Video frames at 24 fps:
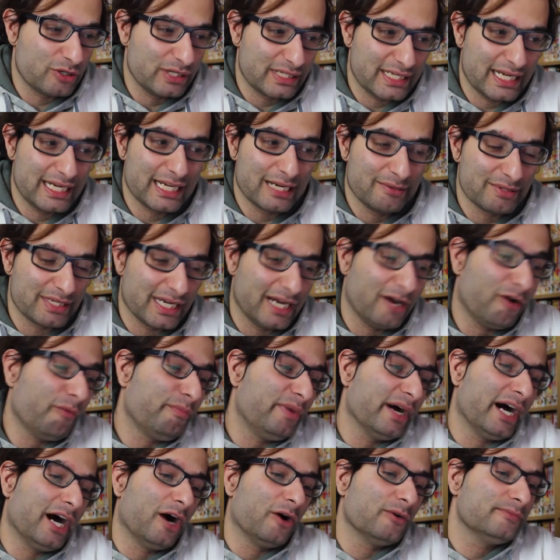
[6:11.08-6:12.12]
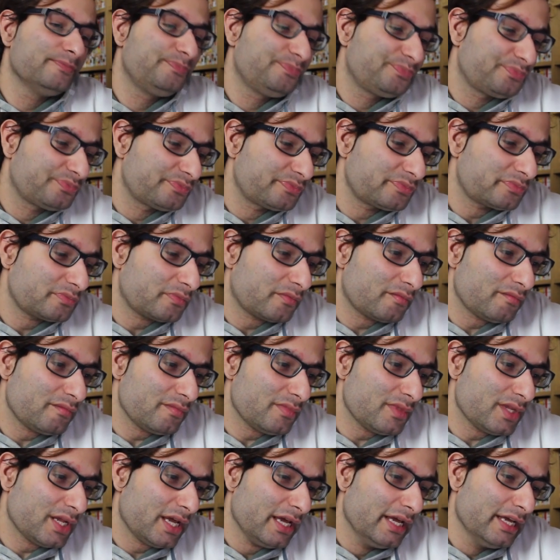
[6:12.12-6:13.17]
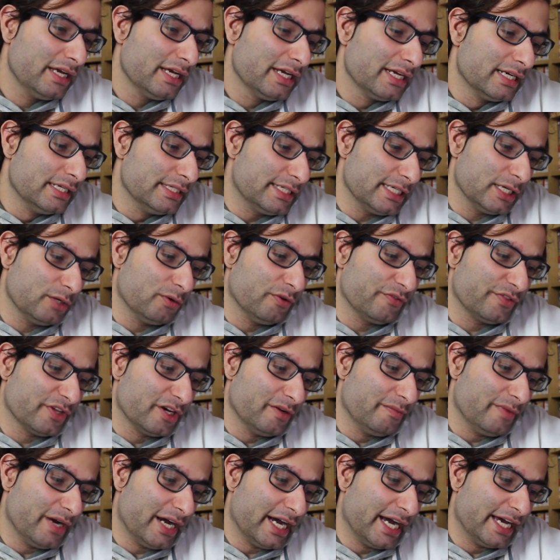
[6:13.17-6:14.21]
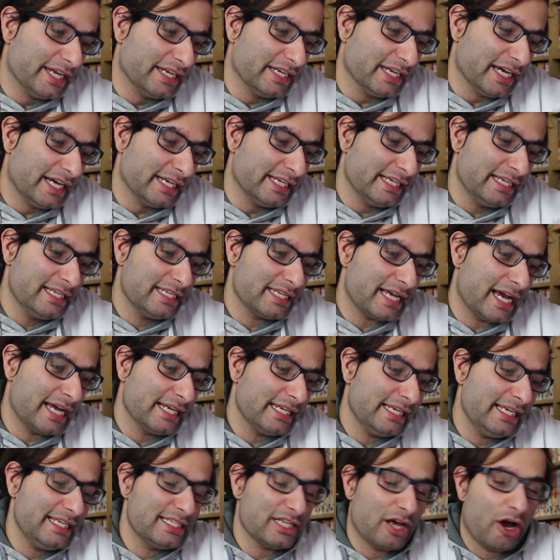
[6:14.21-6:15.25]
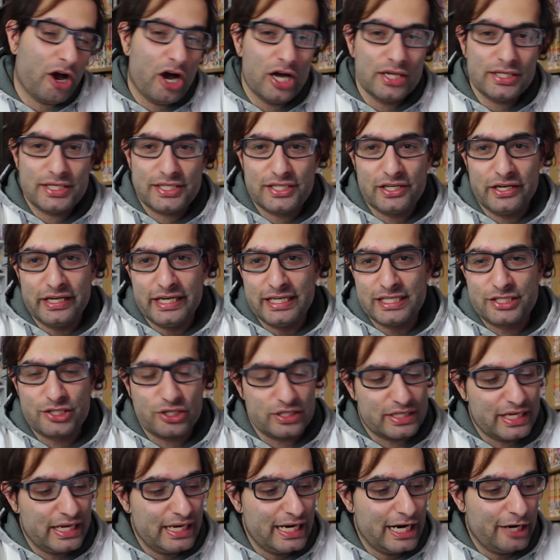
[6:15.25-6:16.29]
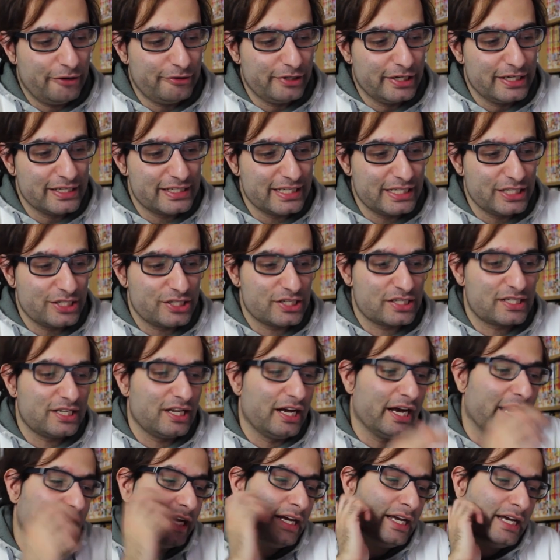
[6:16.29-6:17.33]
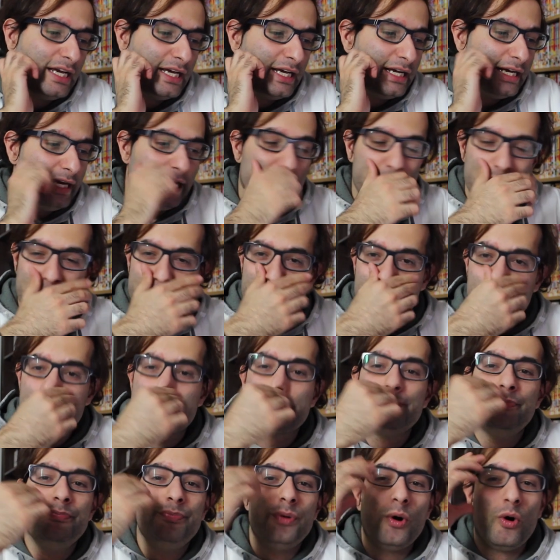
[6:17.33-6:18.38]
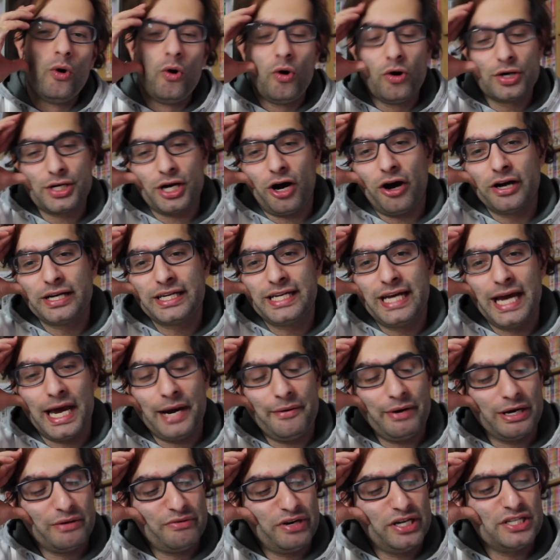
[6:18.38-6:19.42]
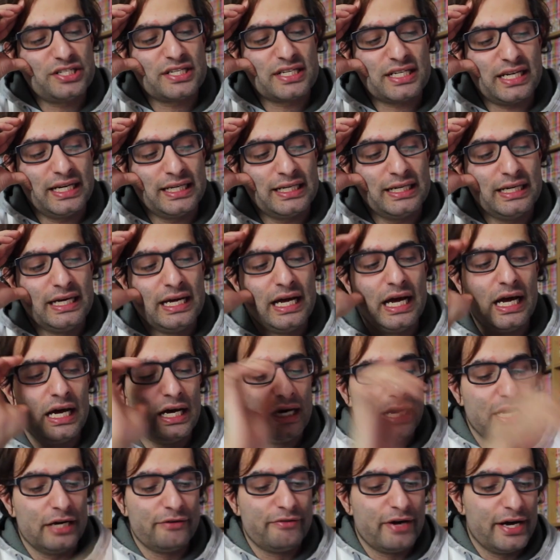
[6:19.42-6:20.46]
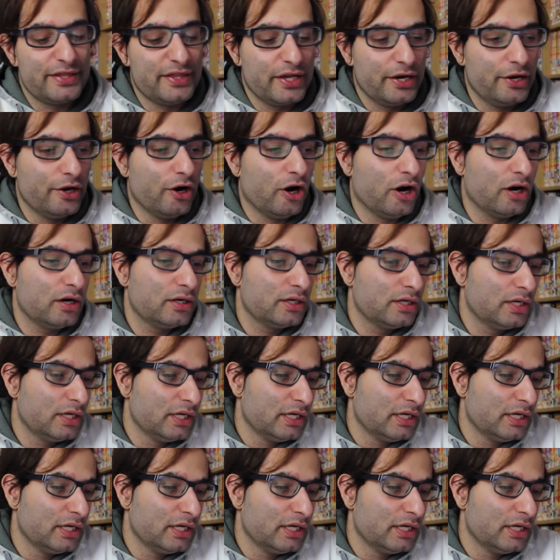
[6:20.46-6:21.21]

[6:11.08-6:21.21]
telling him to help out, deal with them, and his answer is just hilarious, and he's just like, in the most bored, uncaring way, he's just like, I'd rather not.